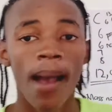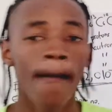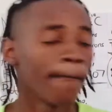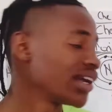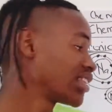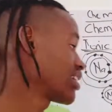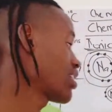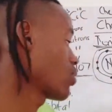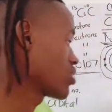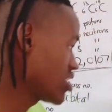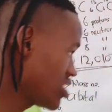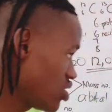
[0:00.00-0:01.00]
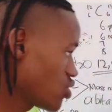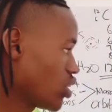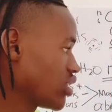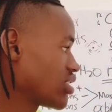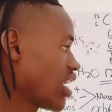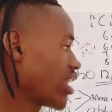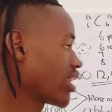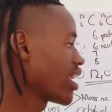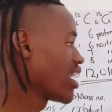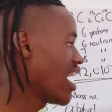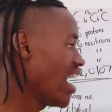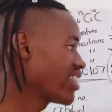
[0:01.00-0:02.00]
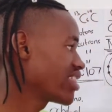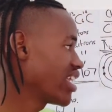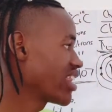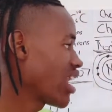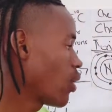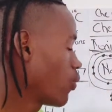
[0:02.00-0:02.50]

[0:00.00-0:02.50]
but then now this is not done. And then now